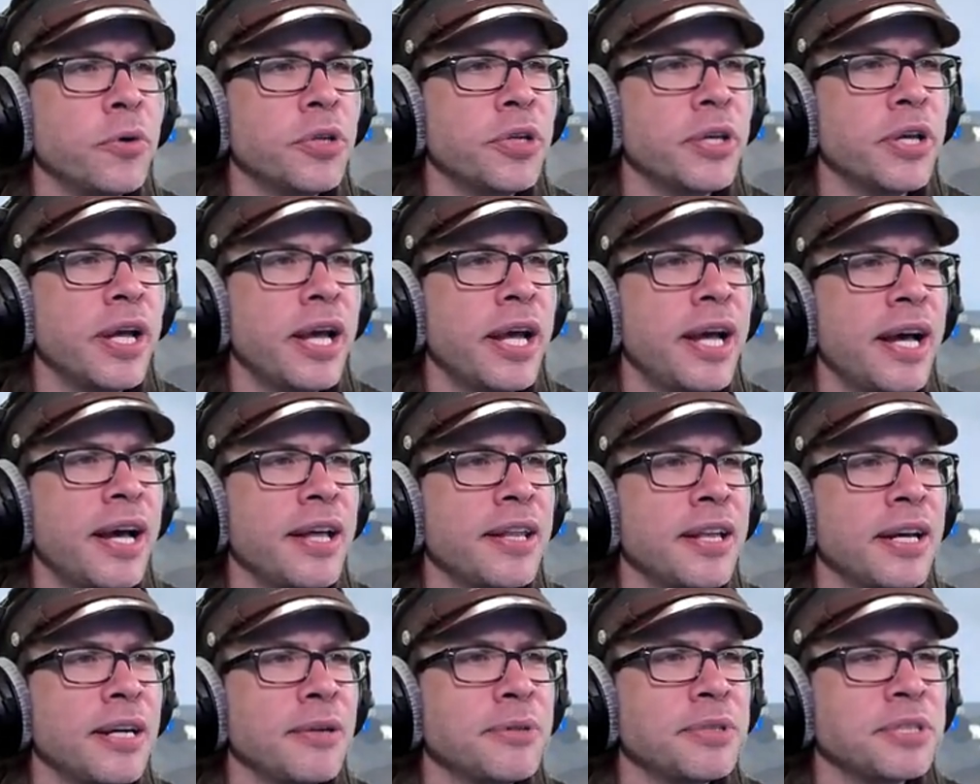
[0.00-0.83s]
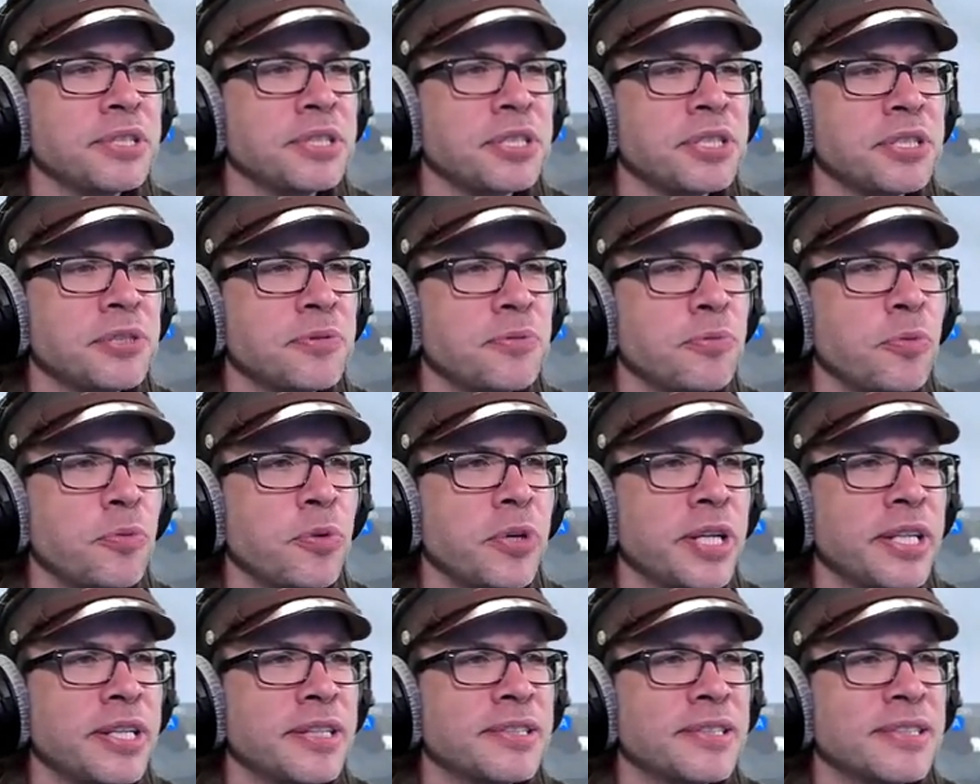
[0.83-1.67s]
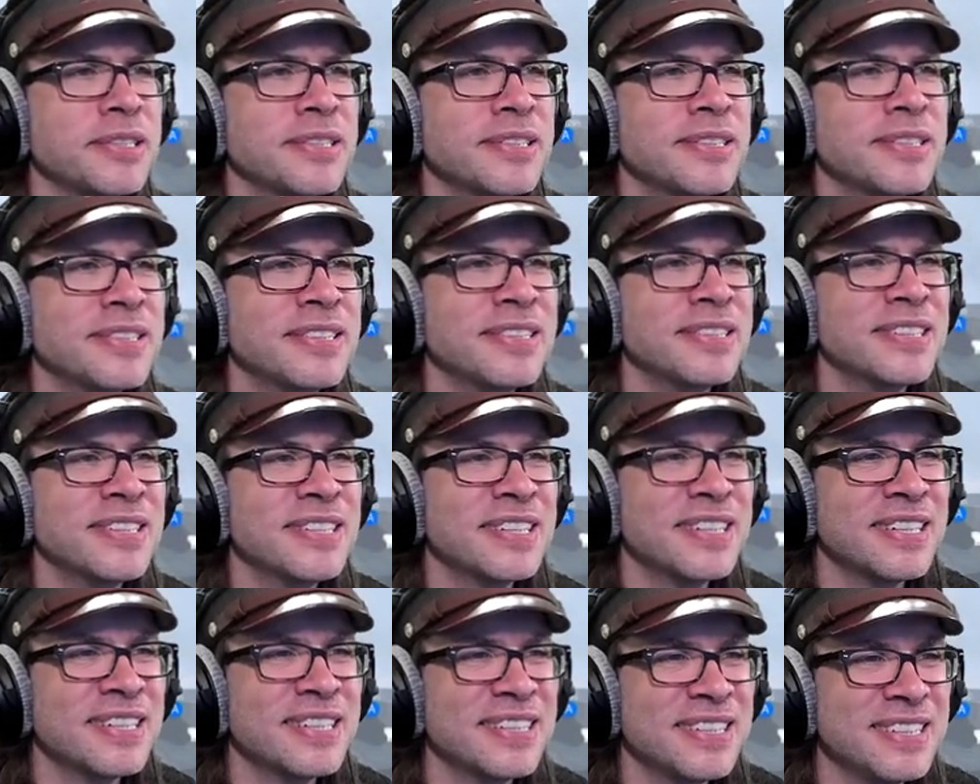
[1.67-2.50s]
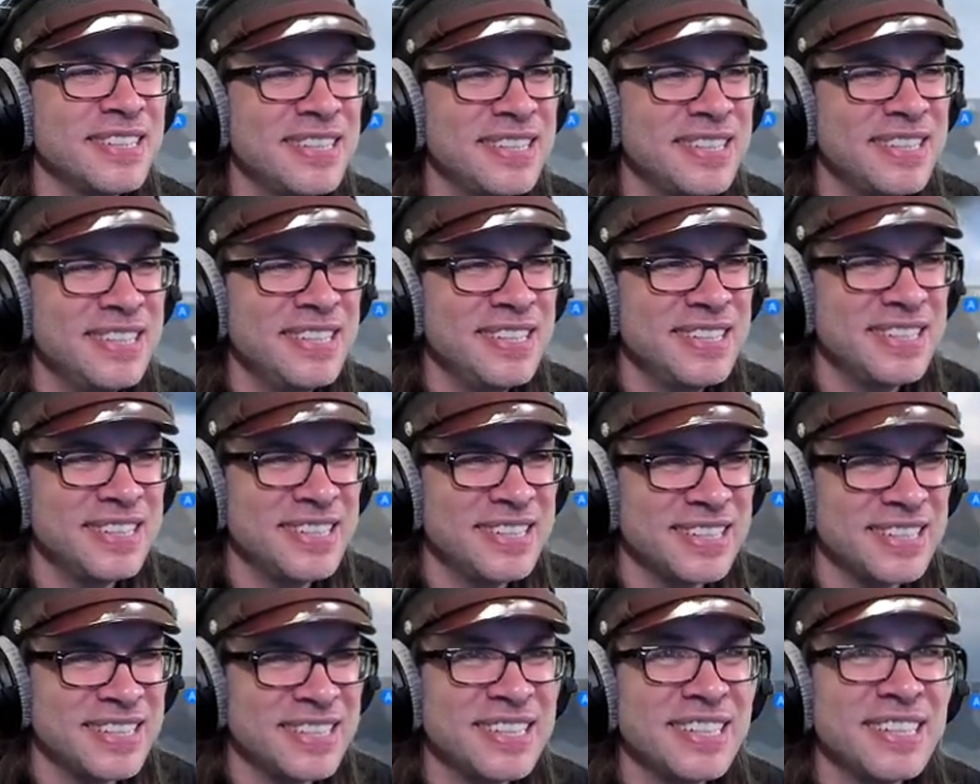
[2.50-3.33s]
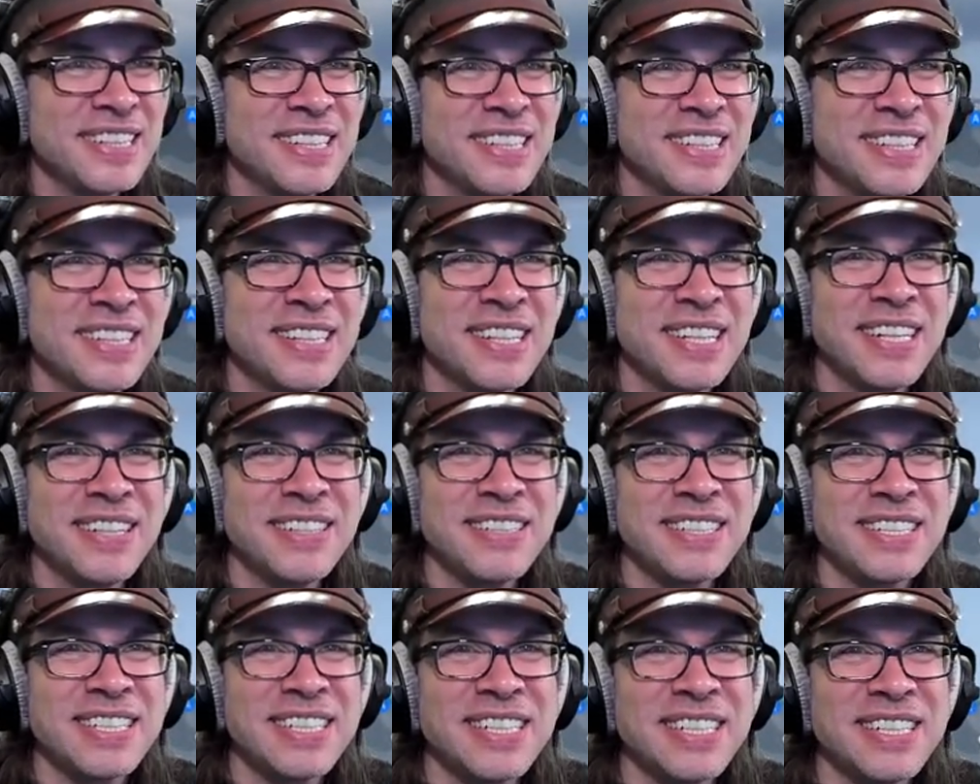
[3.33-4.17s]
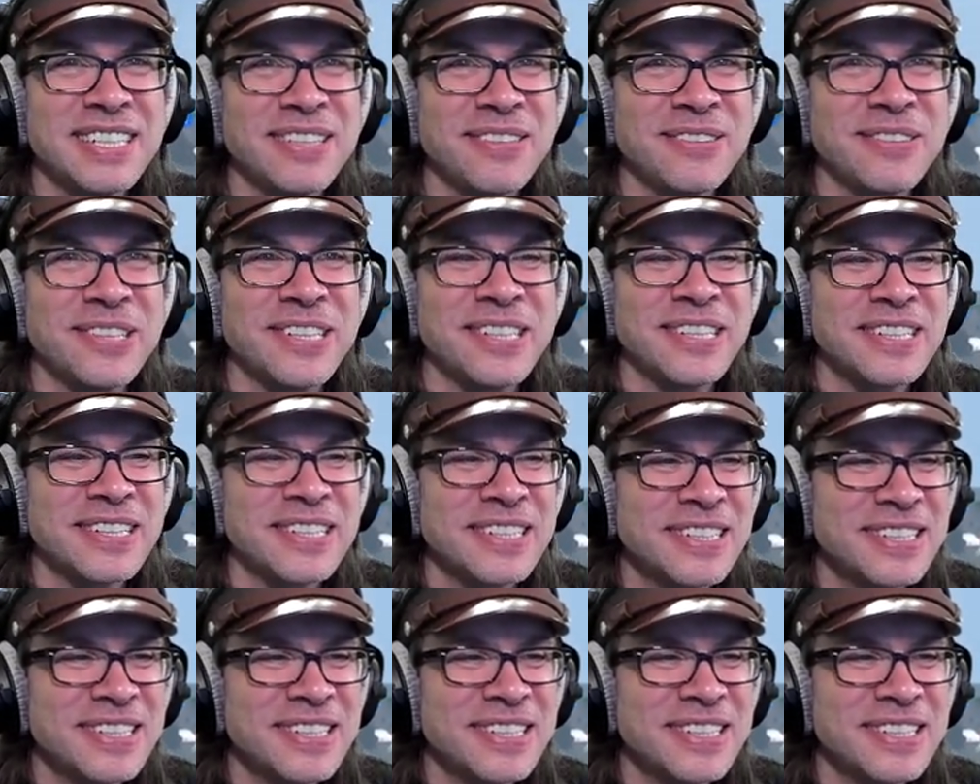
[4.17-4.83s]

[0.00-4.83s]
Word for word: yeah, that was sweet. that was a good one.